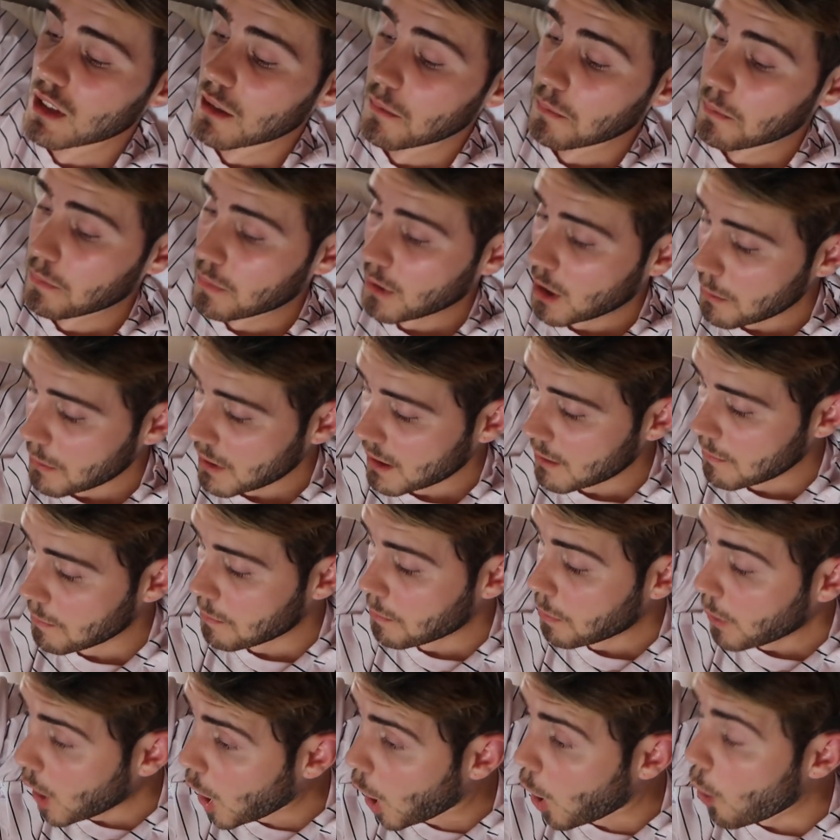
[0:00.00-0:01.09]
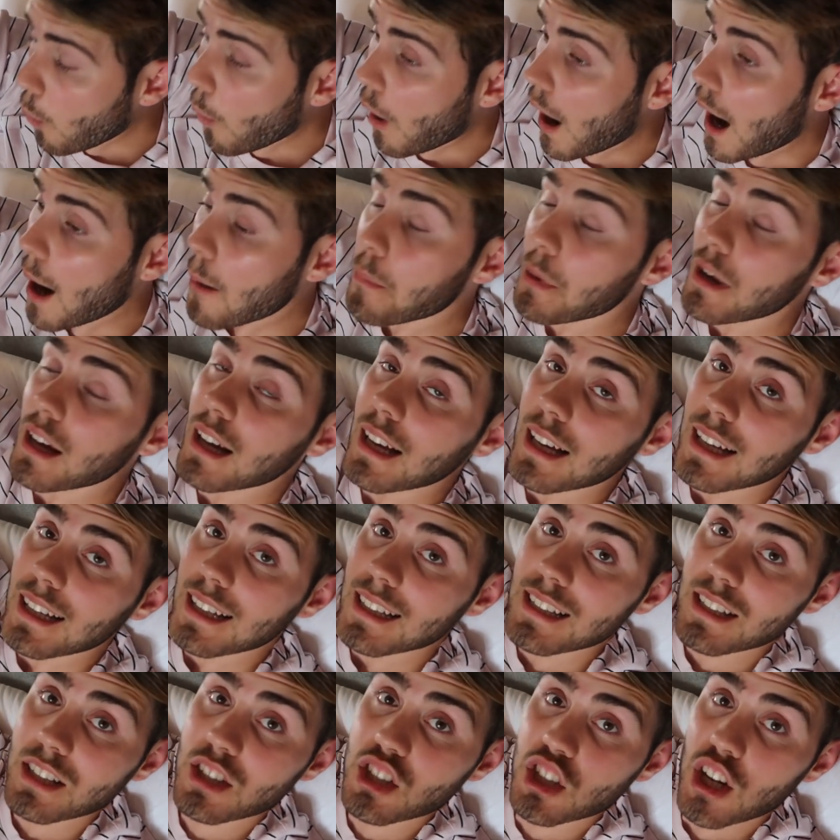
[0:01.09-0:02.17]
the blooming blow up
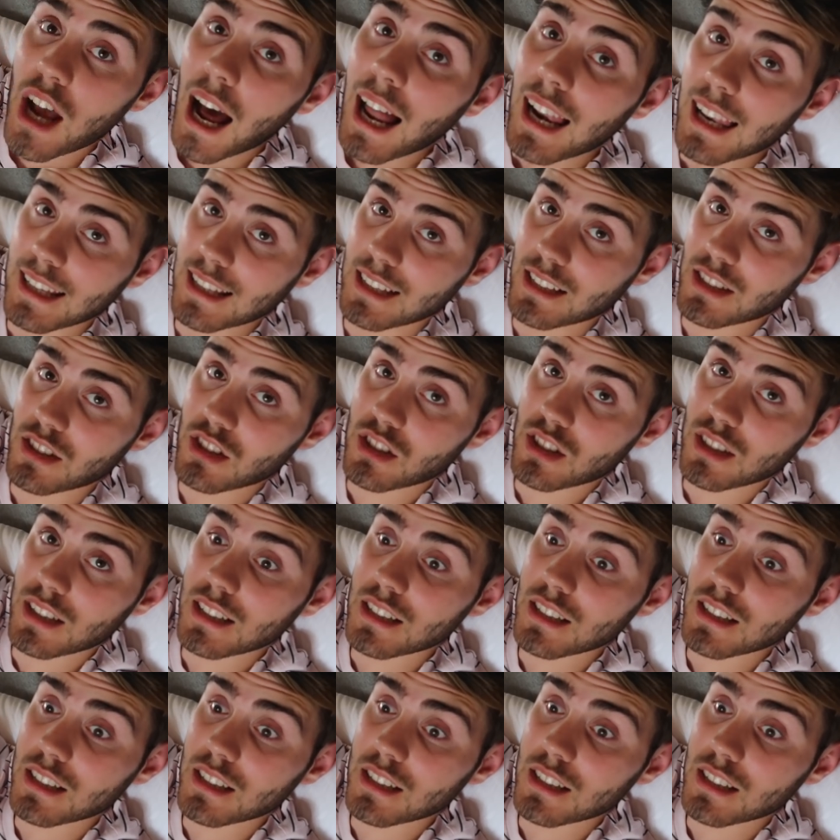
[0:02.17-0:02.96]
challenge